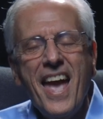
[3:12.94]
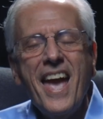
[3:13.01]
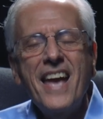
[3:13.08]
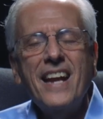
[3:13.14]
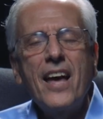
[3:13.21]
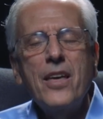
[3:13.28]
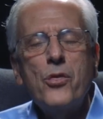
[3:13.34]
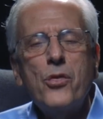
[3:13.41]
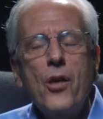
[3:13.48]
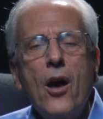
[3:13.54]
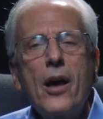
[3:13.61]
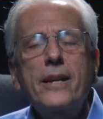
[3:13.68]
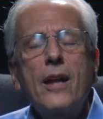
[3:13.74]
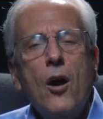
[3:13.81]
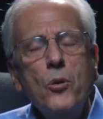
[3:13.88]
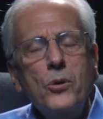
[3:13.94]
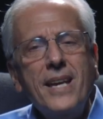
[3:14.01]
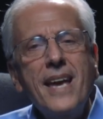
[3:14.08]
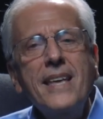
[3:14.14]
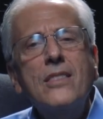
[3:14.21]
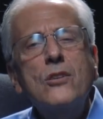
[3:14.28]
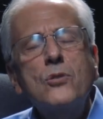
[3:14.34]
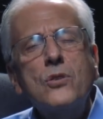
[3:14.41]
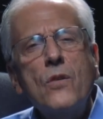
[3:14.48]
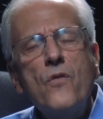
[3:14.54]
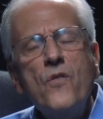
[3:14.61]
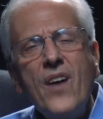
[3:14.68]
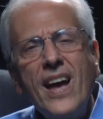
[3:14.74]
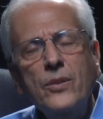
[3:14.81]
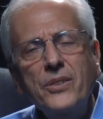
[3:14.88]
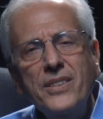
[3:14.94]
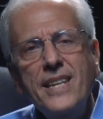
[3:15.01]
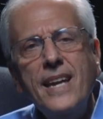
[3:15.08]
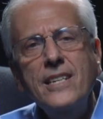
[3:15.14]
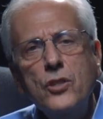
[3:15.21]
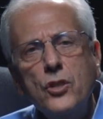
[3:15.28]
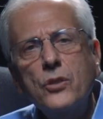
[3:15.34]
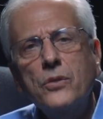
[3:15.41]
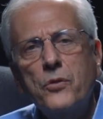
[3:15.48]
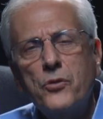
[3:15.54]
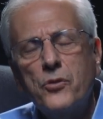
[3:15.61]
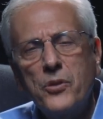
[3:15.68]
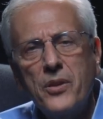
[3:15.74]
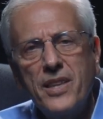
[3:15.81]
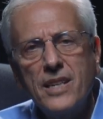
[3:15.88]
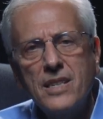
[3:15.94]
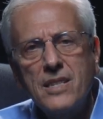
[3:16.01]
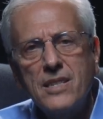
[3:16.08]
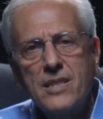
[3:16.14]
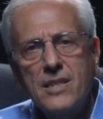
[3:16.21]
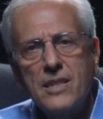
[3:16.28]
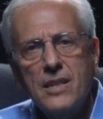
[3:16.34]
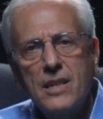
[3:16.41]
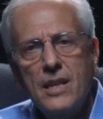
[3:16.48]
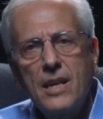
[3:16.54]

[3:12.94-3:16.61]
And I thought, okay, there's a foundation for this.